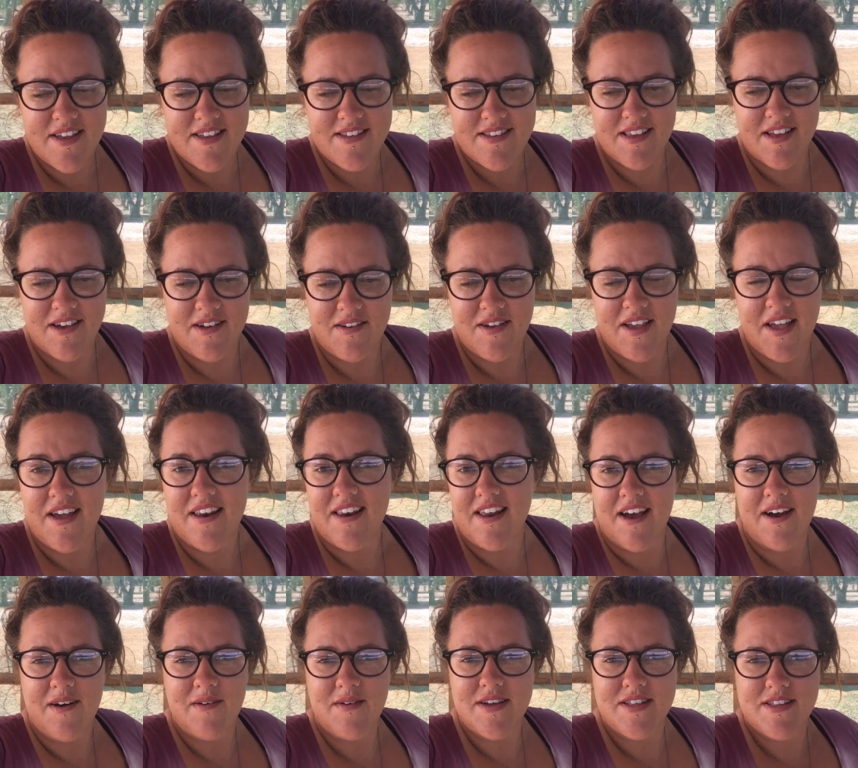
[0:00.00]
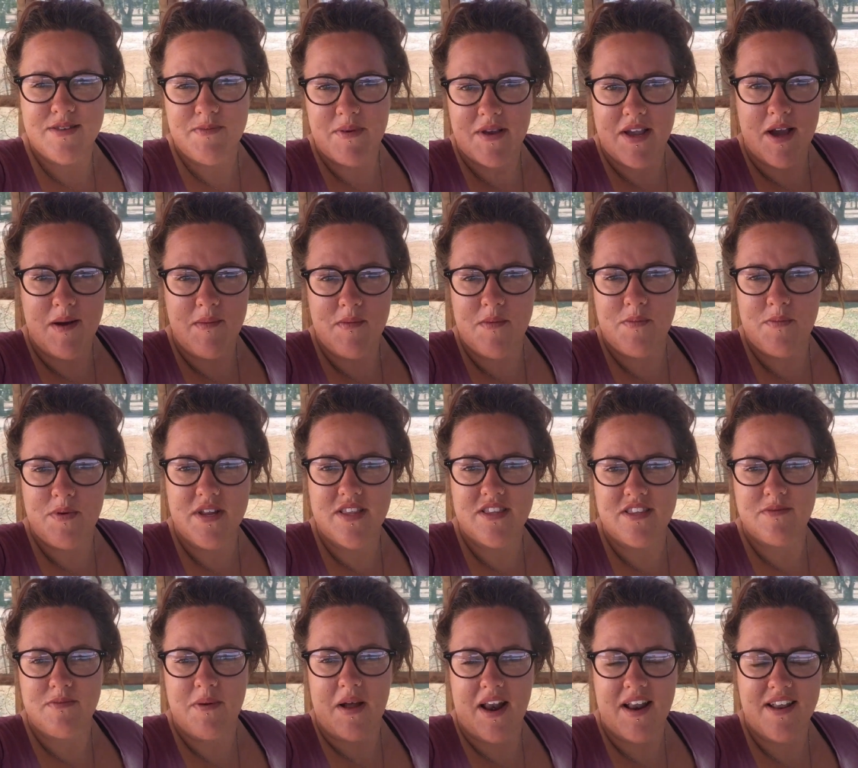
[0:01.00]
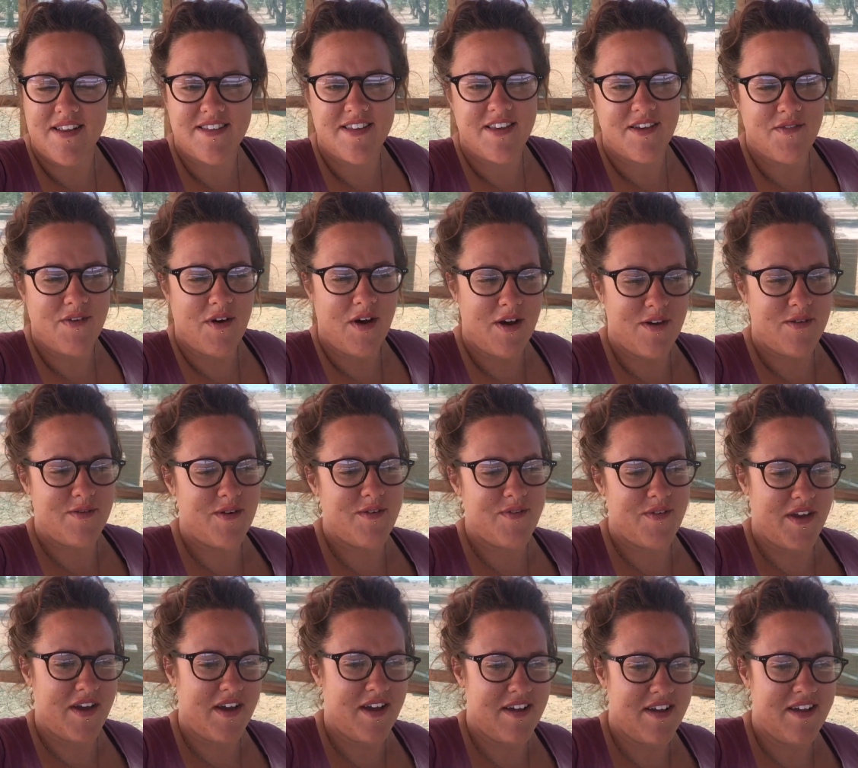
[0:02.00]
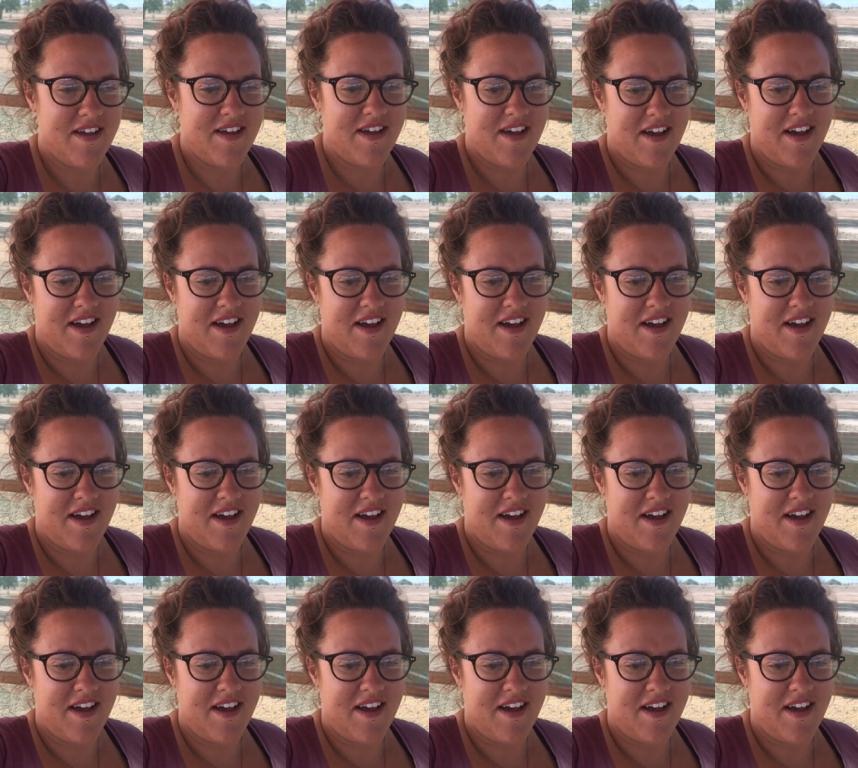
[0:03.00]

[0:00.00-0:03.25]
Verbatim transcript: so yeah now it's become the Principality of Hutt River